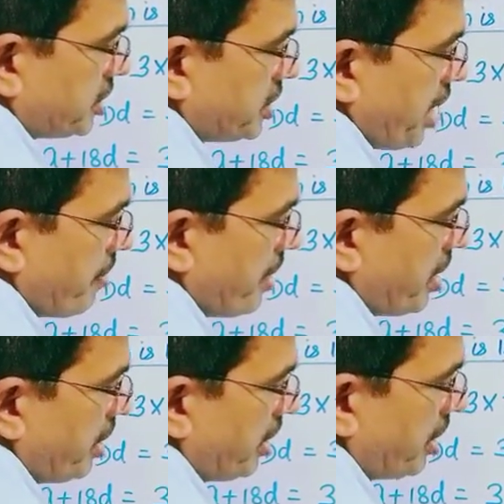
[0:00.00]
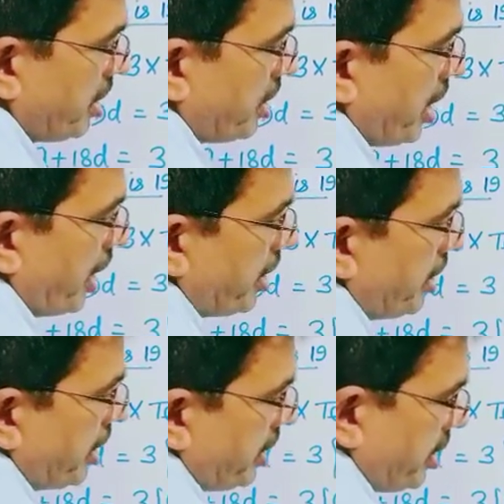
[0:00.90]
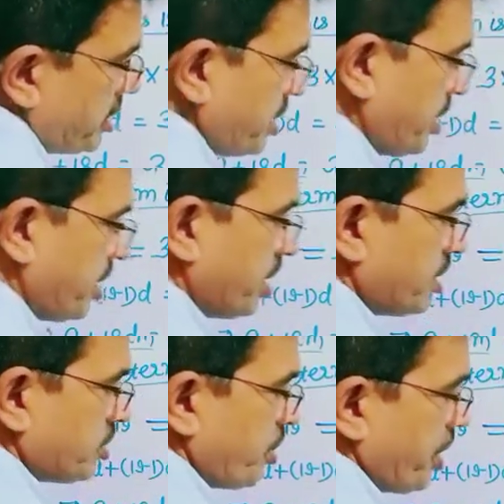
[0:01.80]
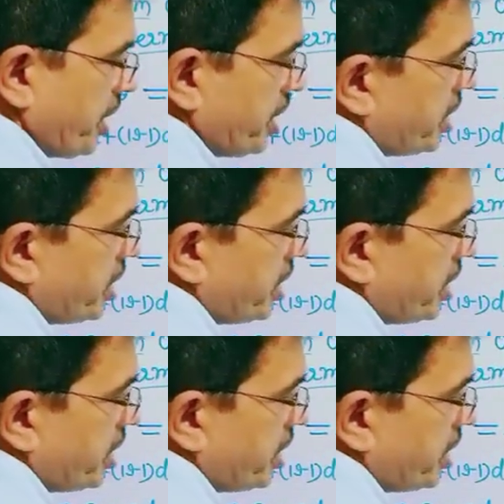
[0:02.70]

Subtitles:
7, 9 etc. So it